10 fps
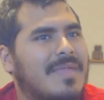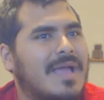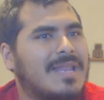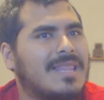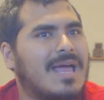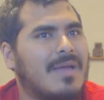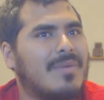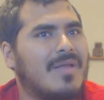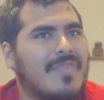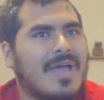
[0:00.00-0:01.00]
I'm not gonna lie
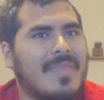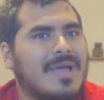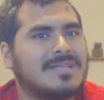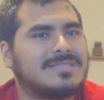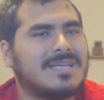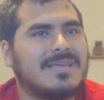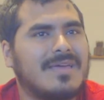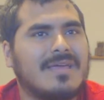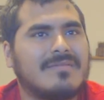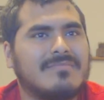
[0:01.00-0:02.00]
about that. I'm not gonna say
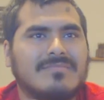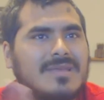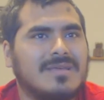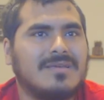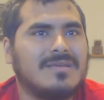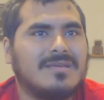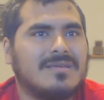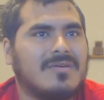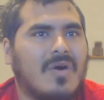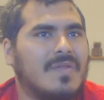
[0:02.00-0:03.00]
that
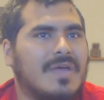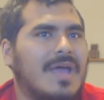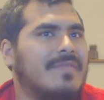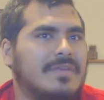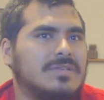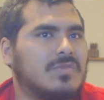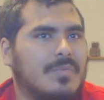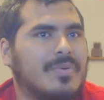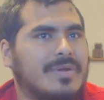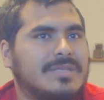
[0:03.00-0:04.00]
all the endings
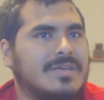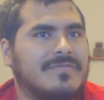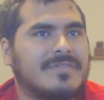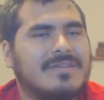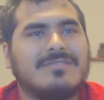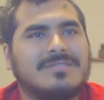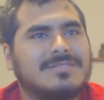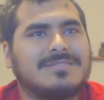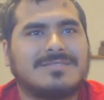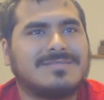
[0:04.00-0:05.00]
were pretty different. It
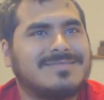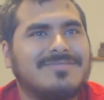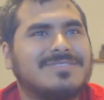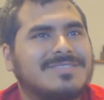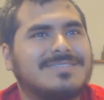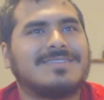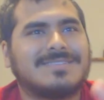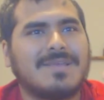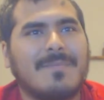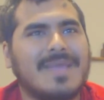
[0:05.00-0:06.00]
was
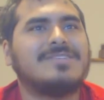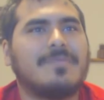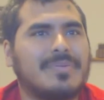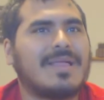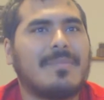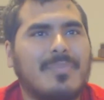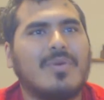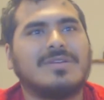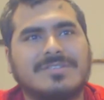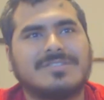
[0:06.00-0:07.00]
the major plot
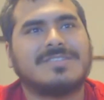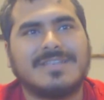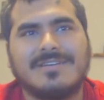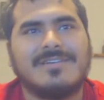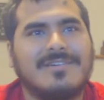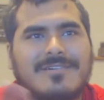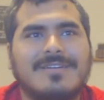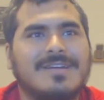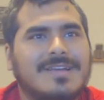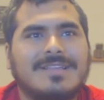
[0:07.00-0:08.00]
points are
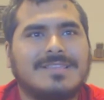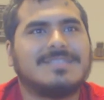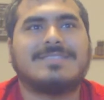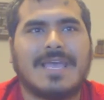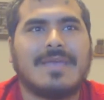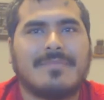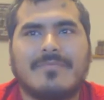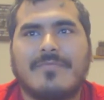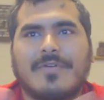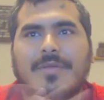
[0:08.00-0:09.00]
still the same
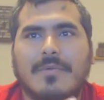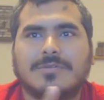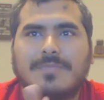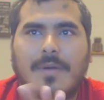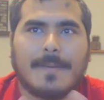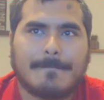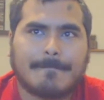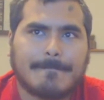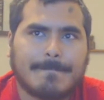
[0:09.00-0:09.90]
for the most part.